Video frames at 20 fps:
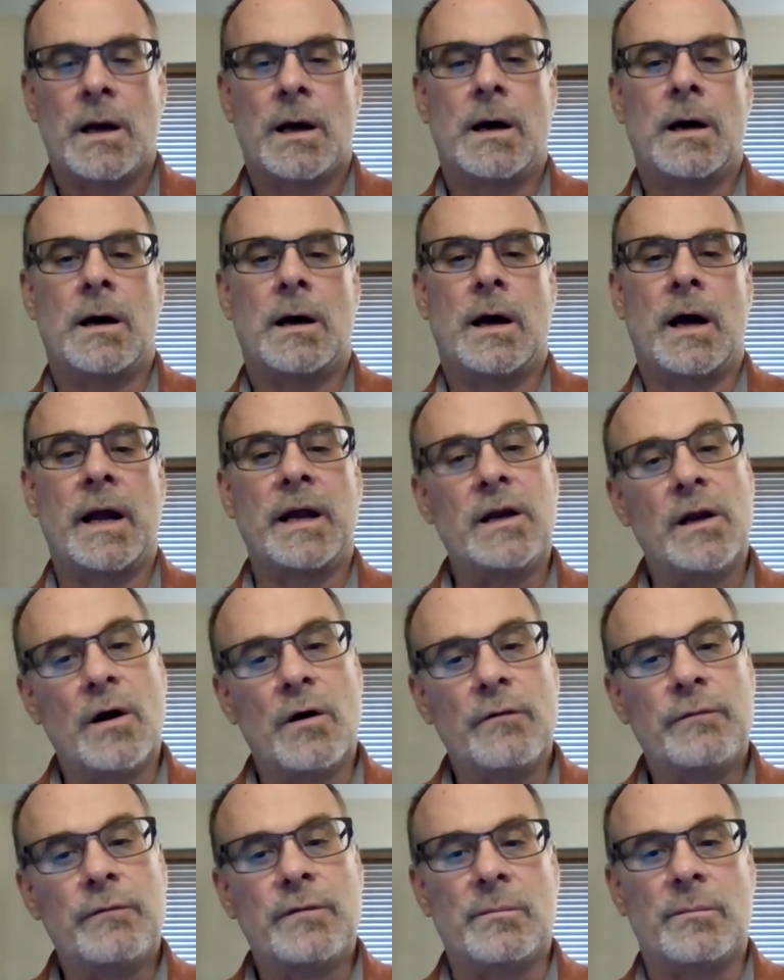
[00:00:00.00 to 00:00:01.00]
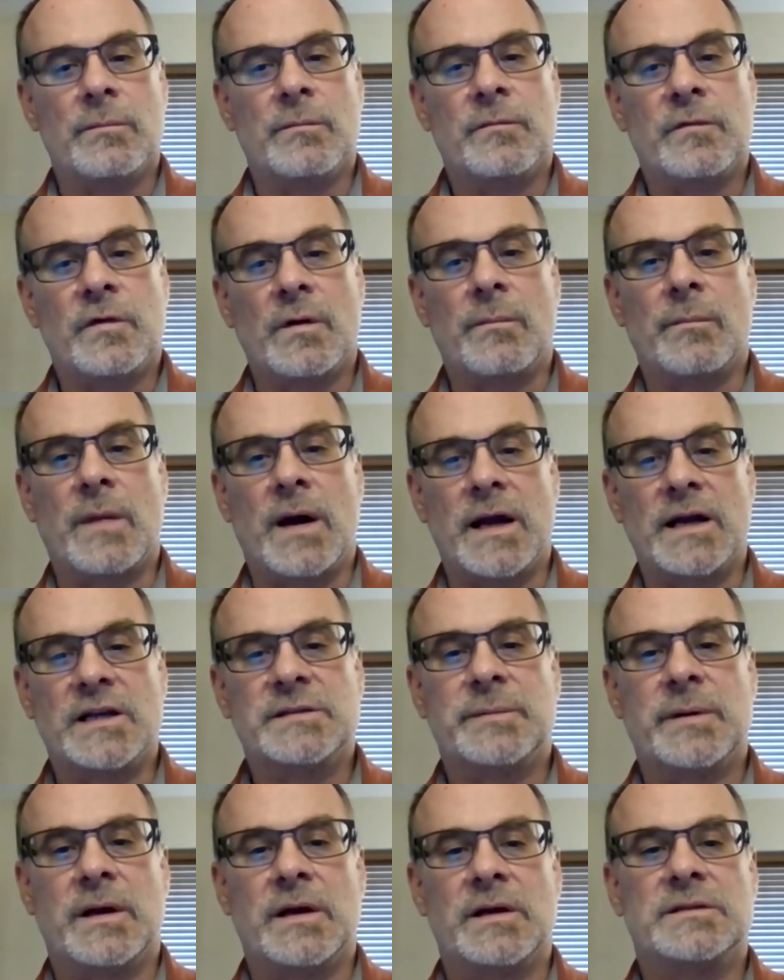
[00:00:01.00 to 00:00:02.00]
I know from my
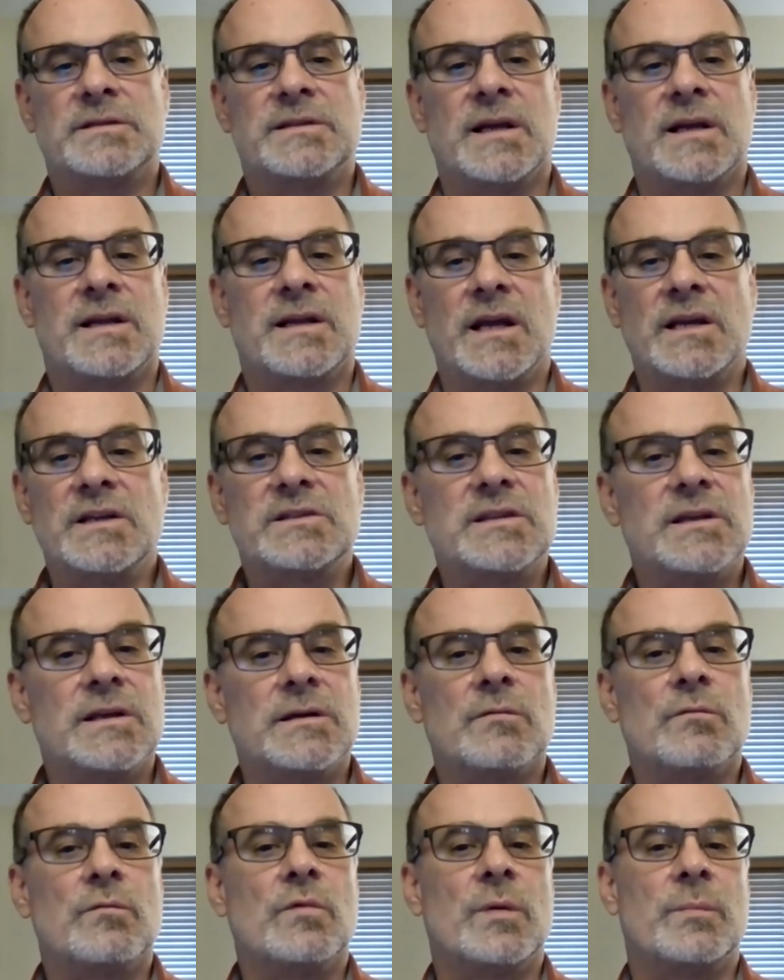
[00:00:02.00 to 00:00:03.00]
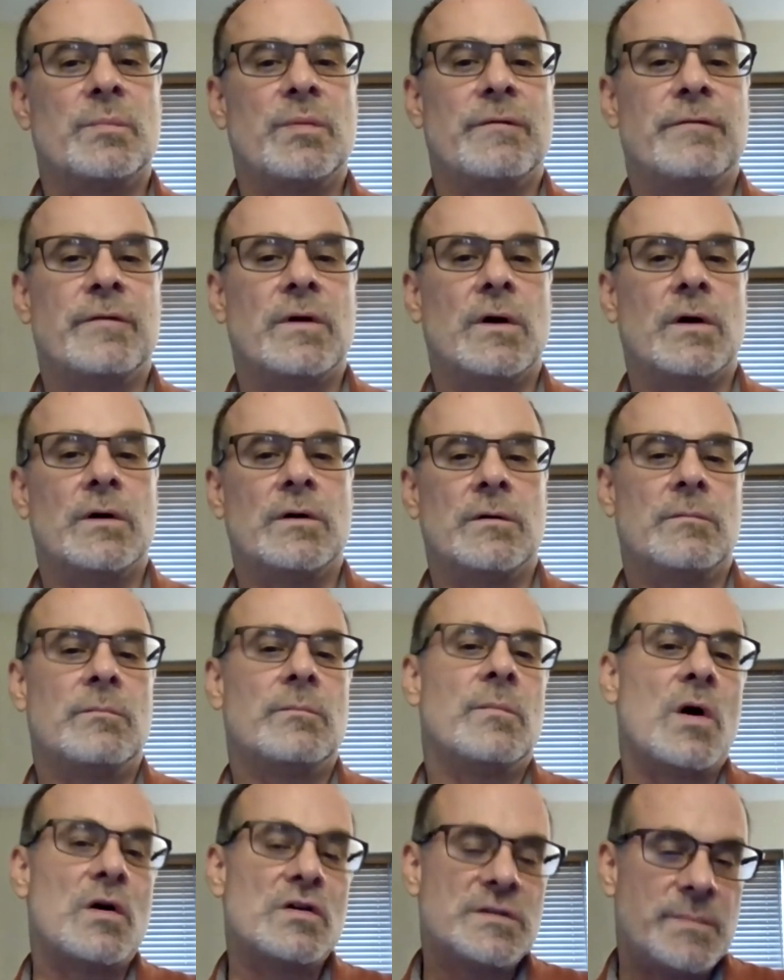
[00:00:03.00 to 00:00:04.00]
experience that Kingston would prefer,
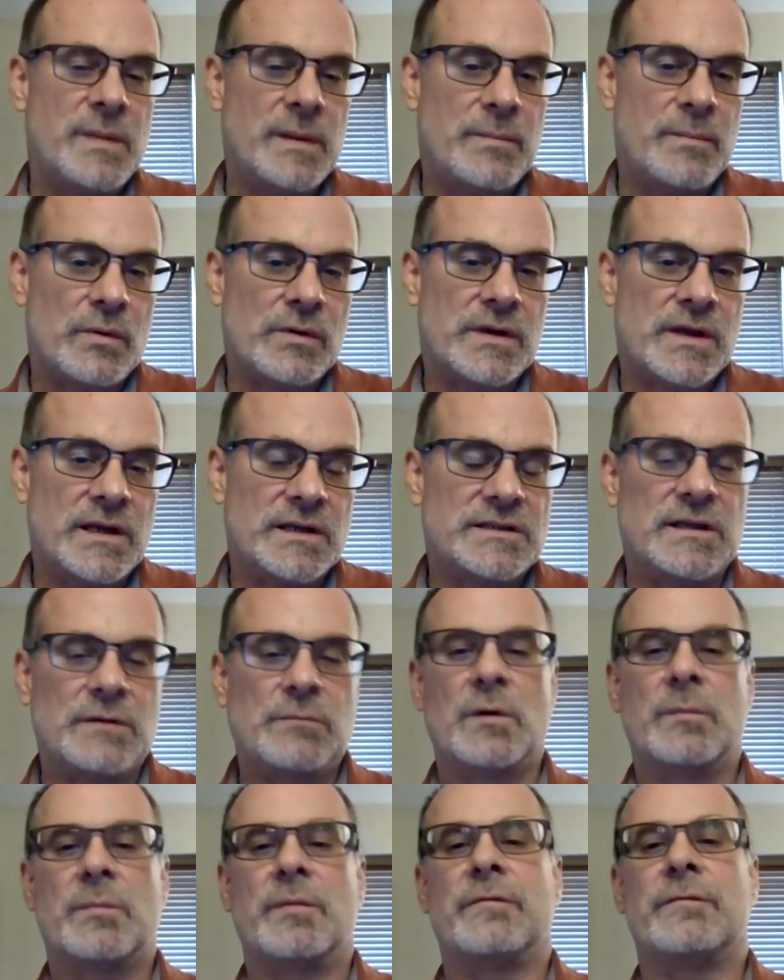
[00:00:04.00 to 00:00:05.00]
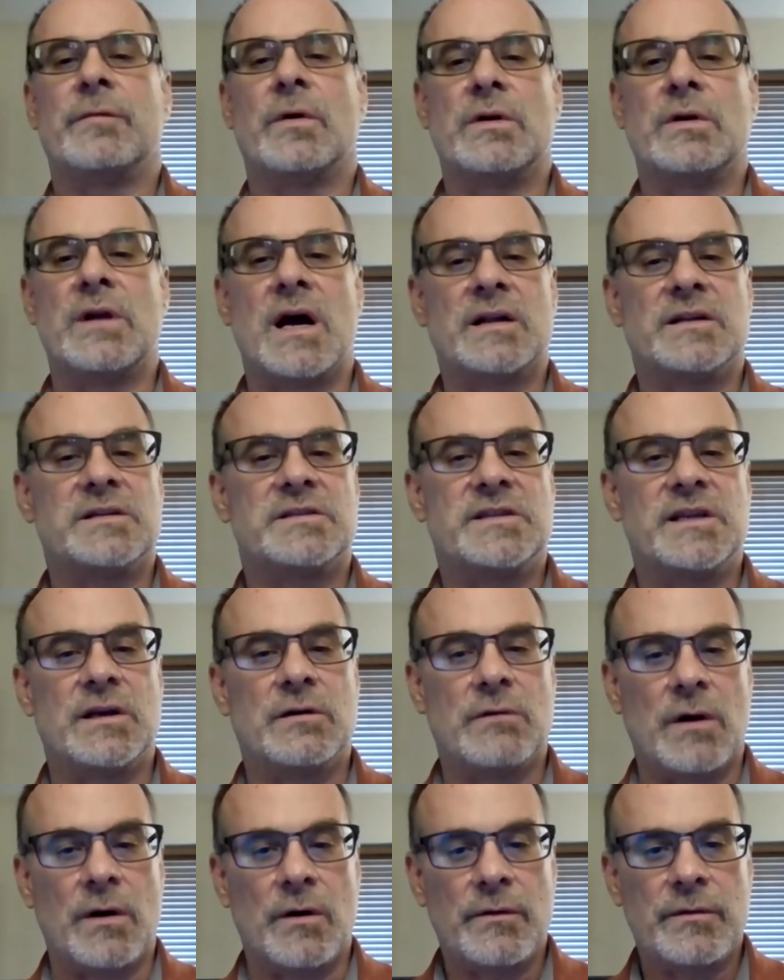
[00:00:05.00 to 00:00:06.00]
most people in Kingston would prefer not to
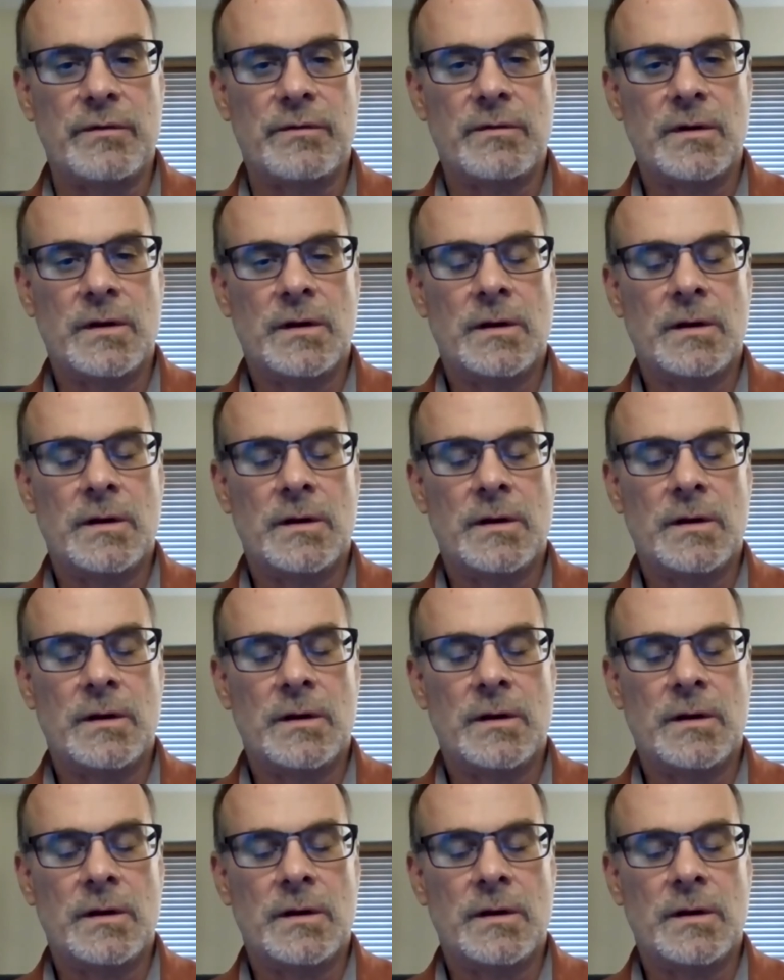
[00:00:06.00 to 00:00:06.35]
see growth.